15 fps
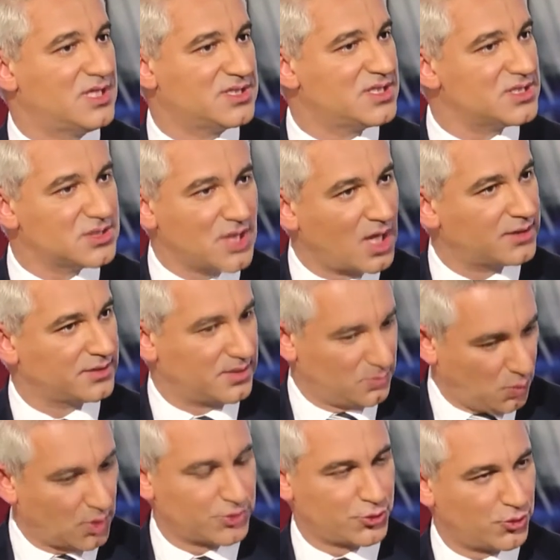This is not,
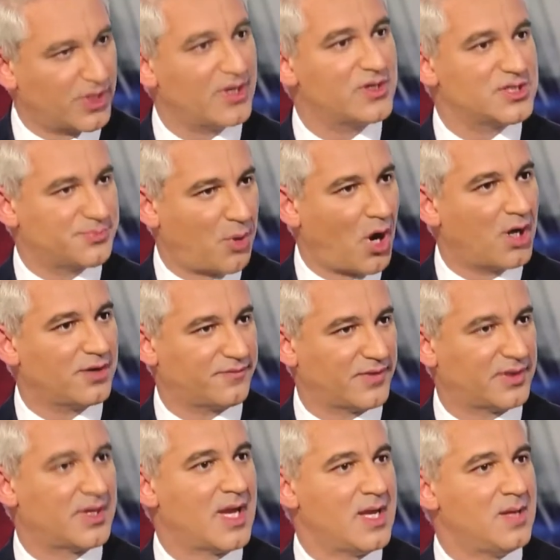well, sugar is part of it.
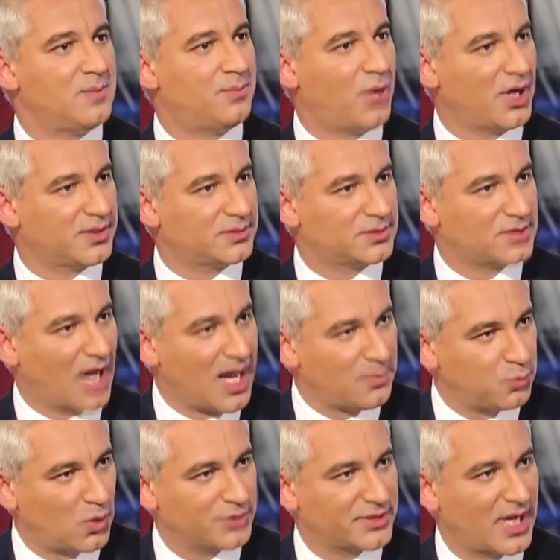But type
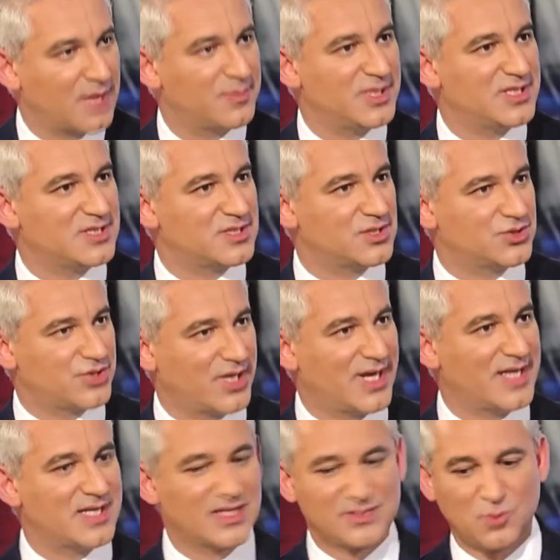1 diabetes is
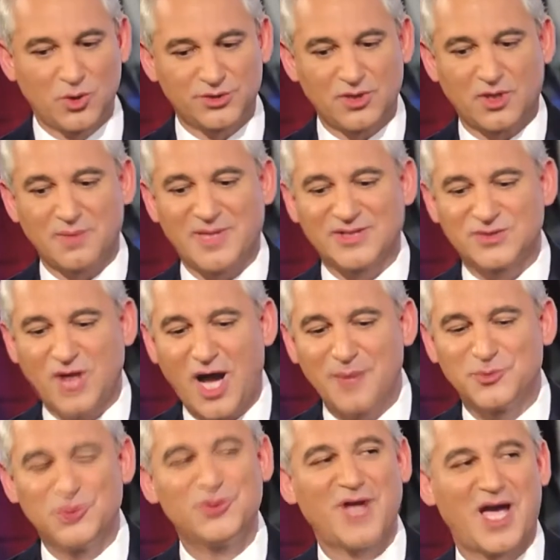genetic. We're talking about type
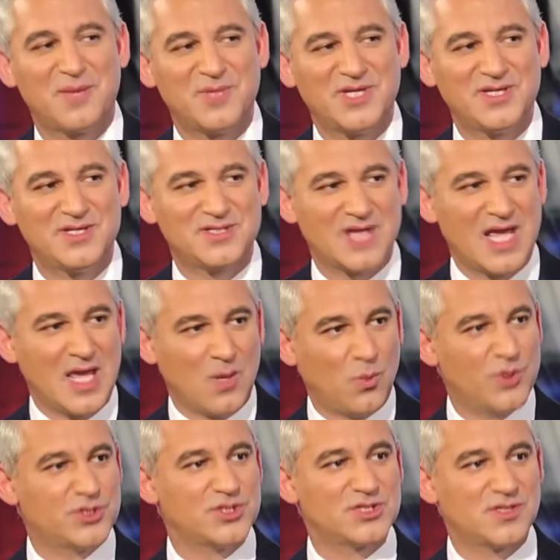2 diabetes,
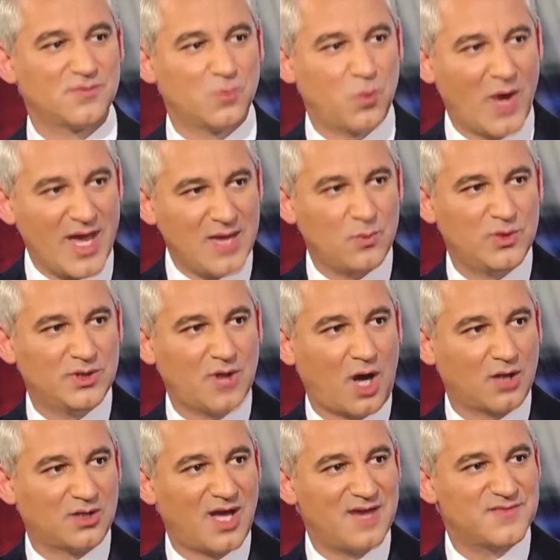which is the way we,
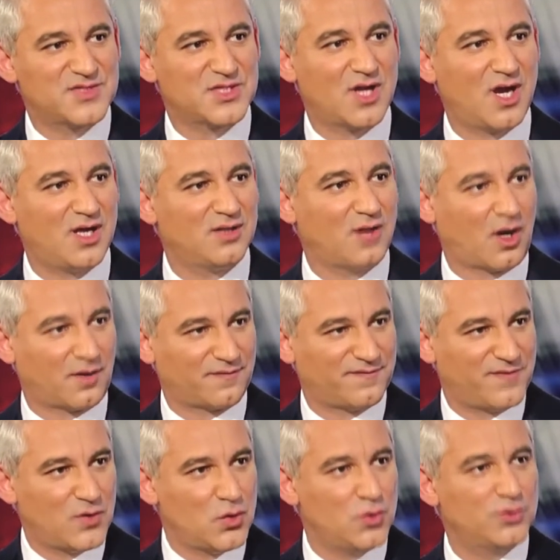our lifestyle, our
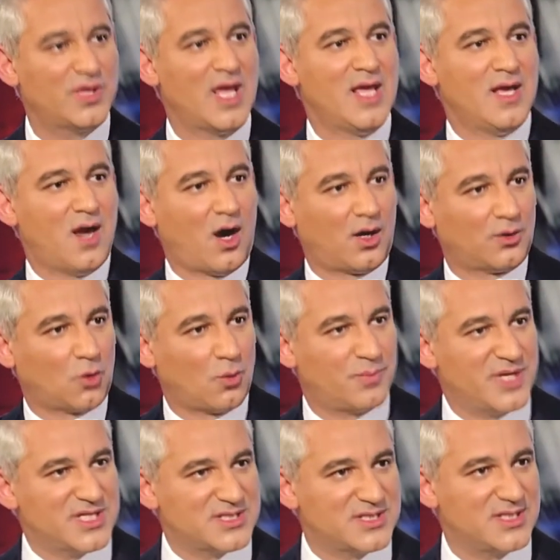food, our
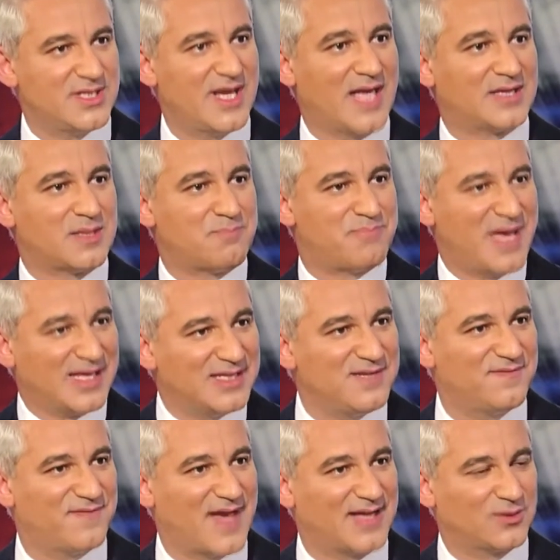obesity, and the belly
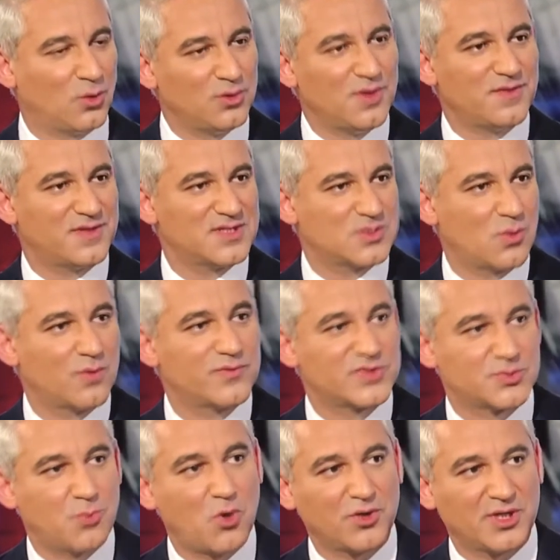fat, all the things that we've
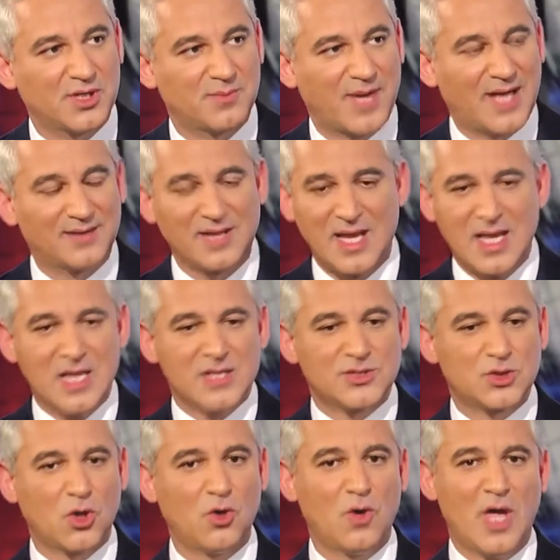spoken about.
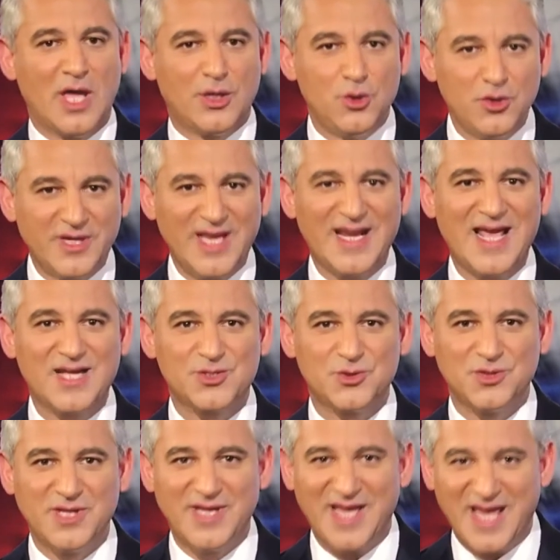So you can
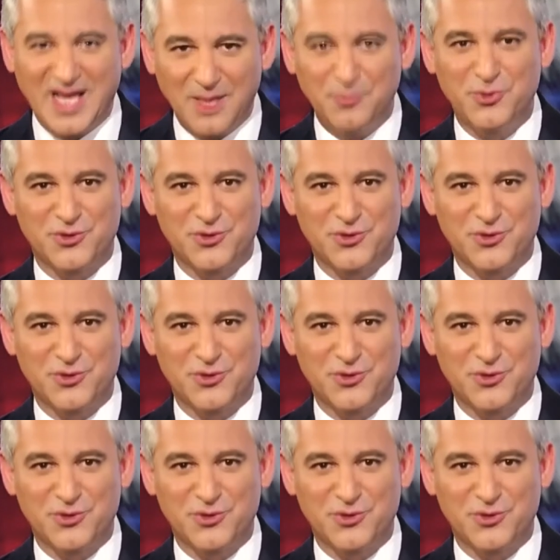actually help